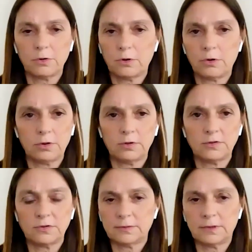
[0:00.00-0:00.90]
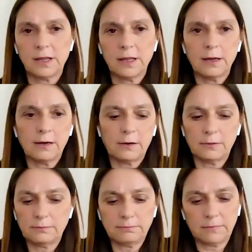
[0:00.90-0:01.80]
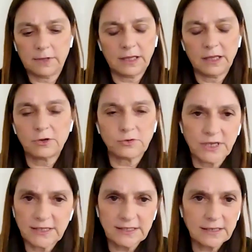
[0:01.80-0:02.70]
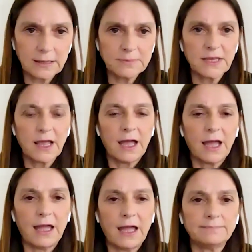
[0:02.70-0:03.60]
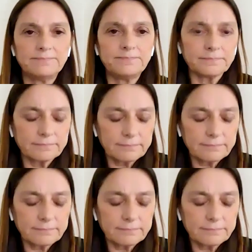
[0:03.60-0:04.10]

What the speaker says: on ecosystems, and